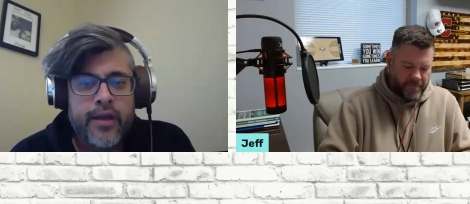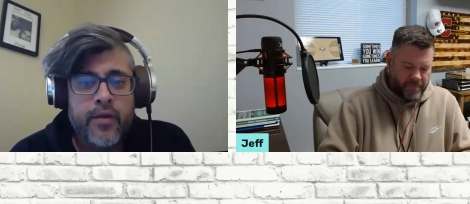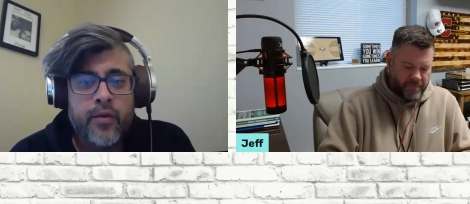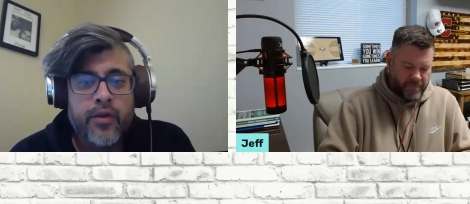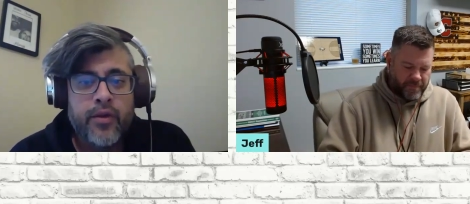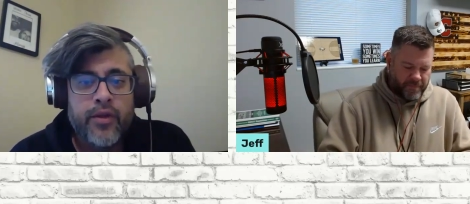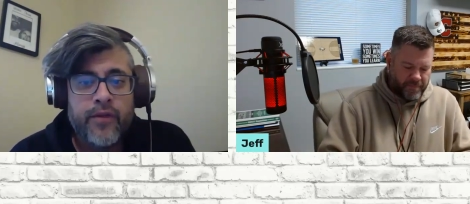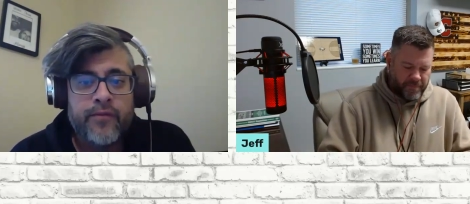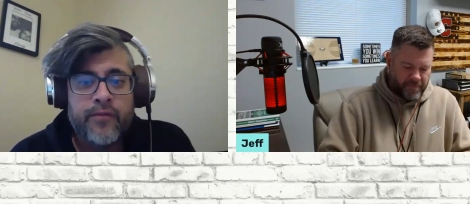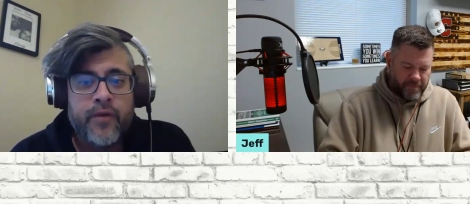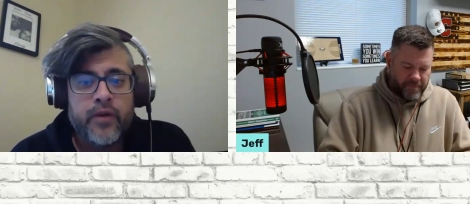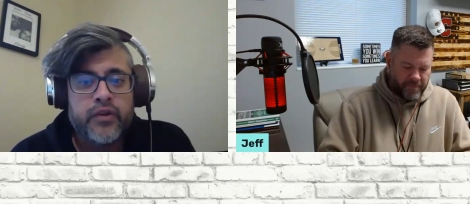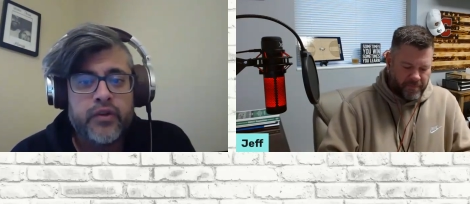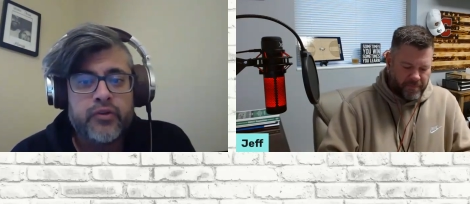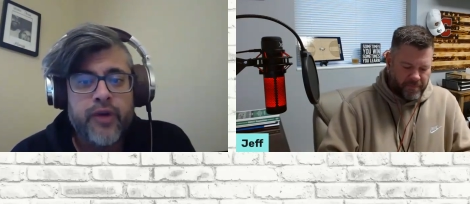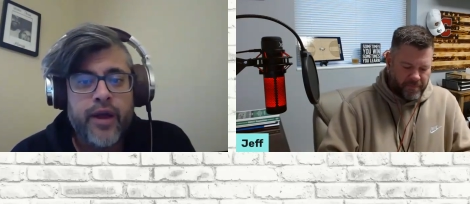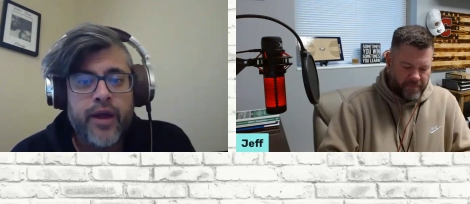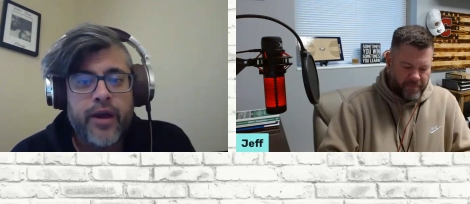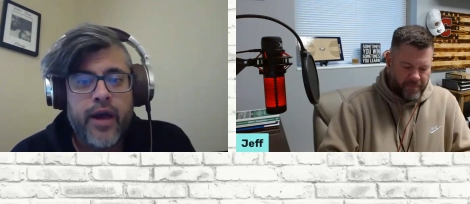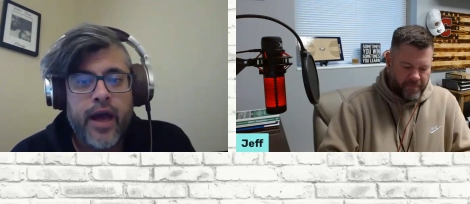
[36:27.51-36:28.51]
Speaker 1: with a first
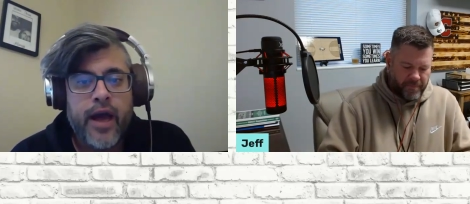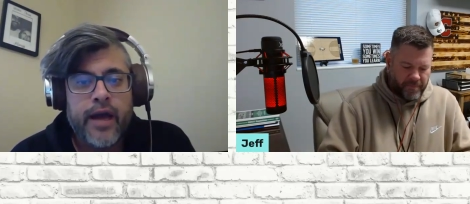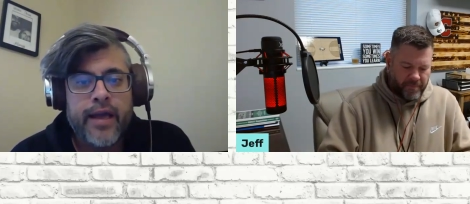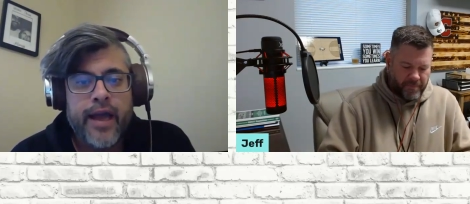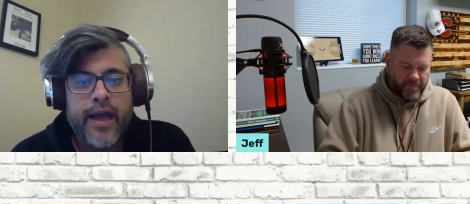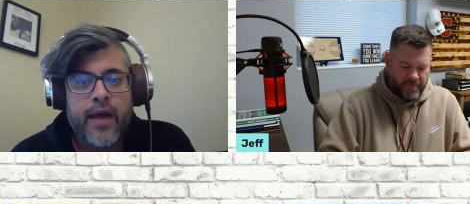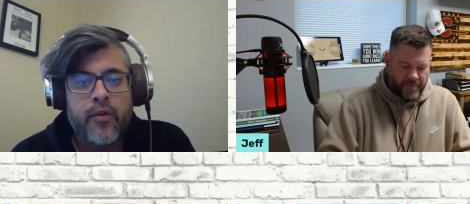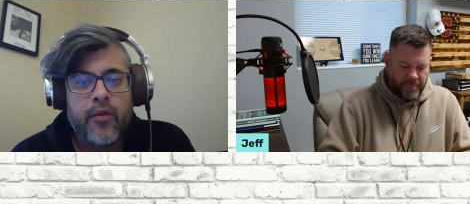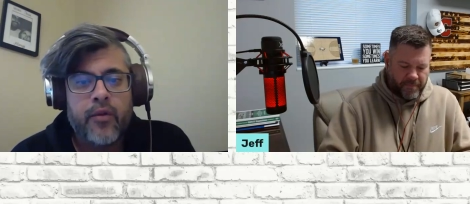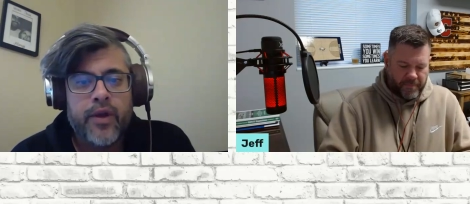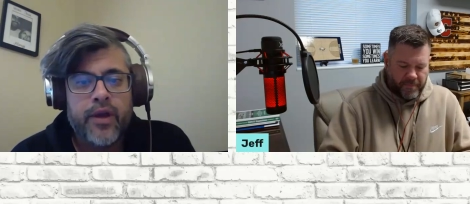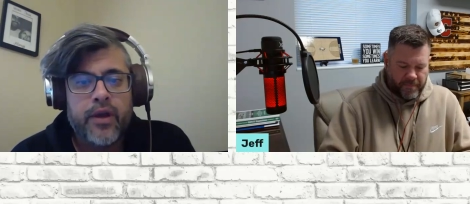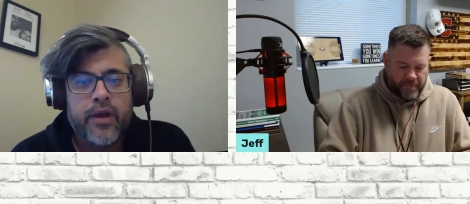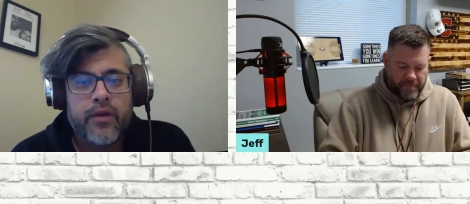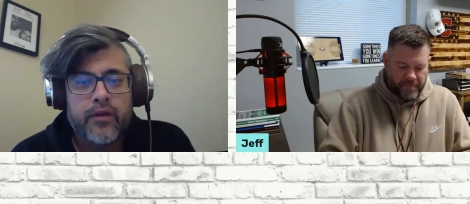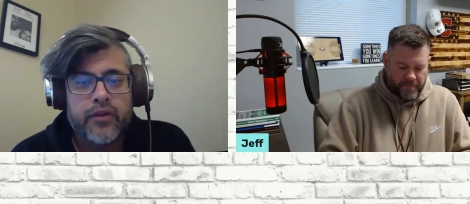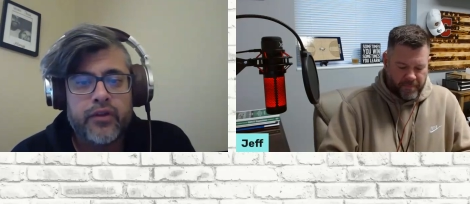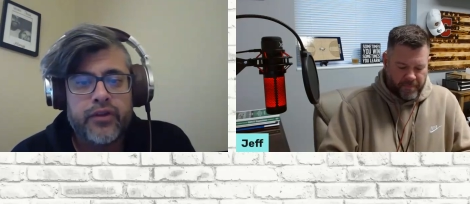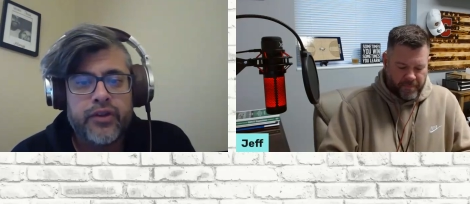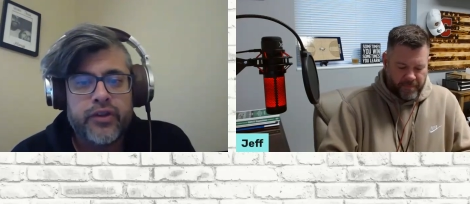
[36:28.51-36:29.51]
round knockout win
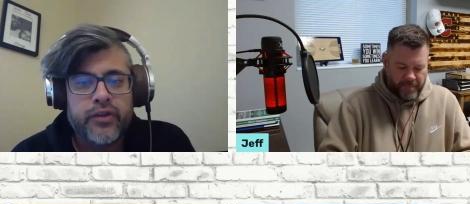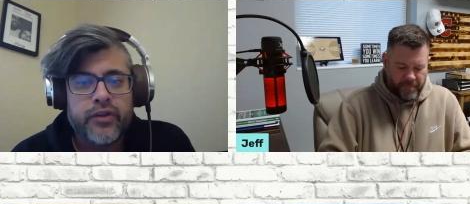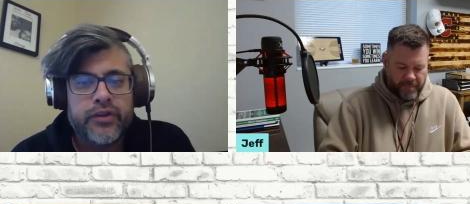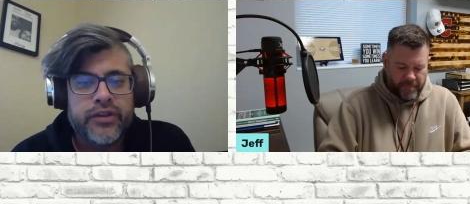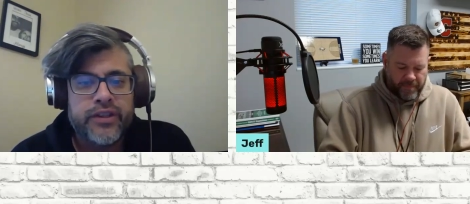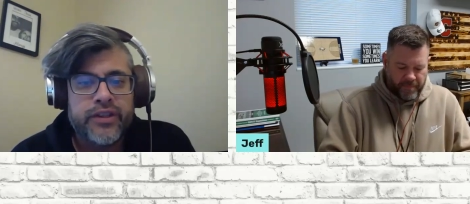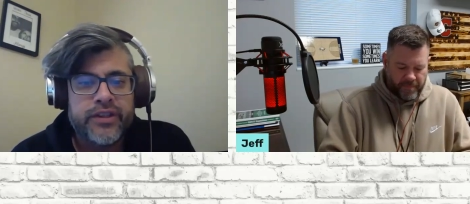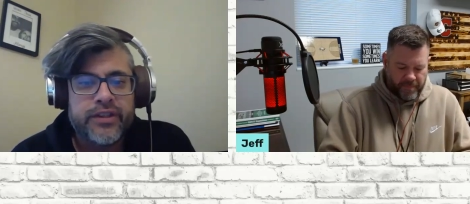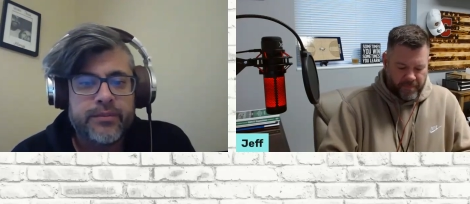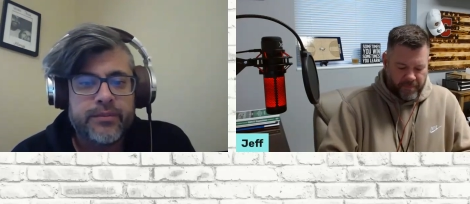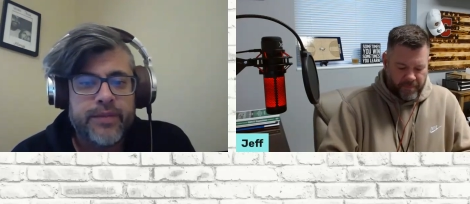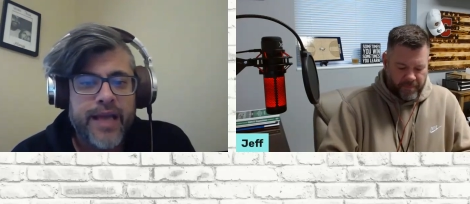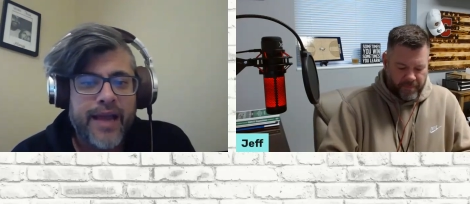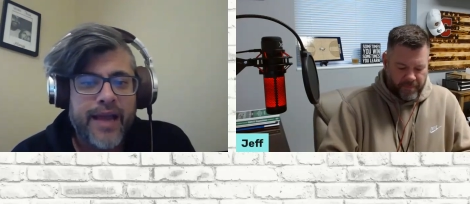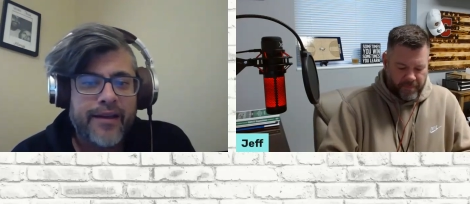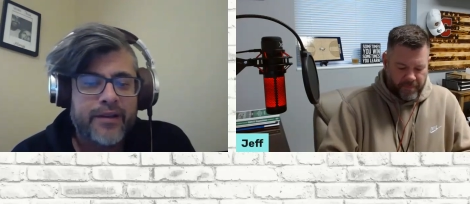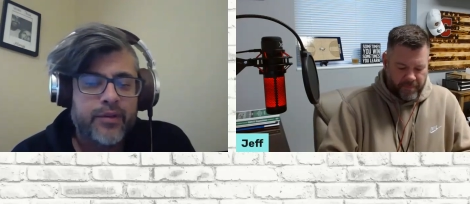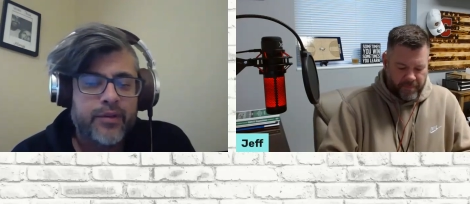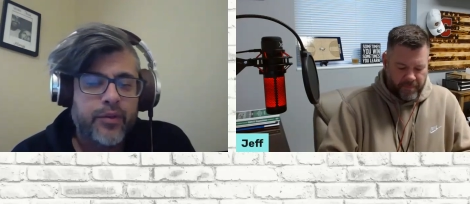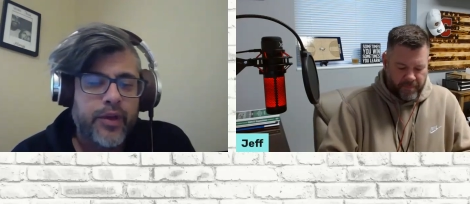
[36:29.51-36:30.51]
over Shield Systems
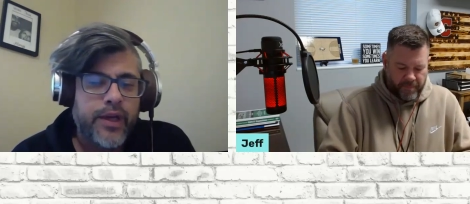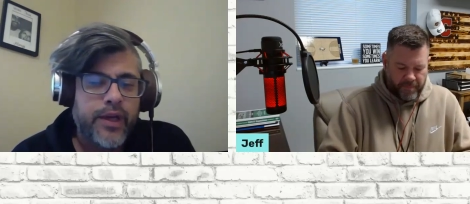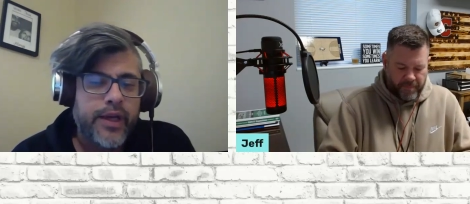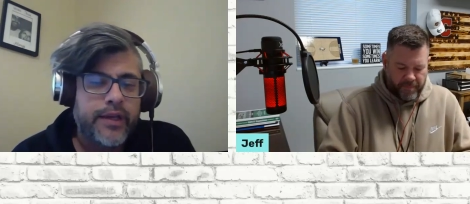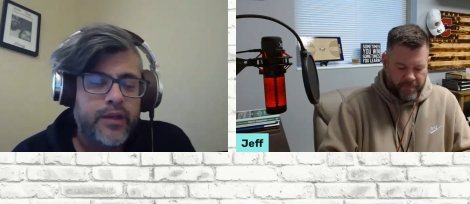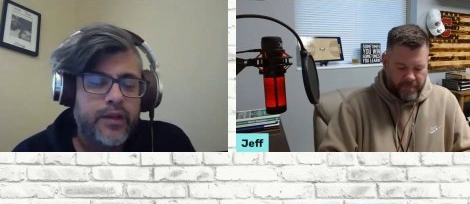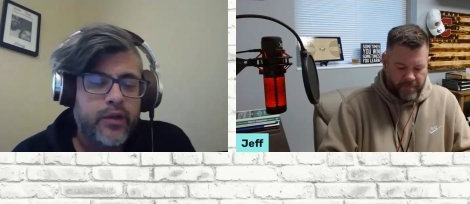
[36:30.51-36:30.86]
Alex Riggs,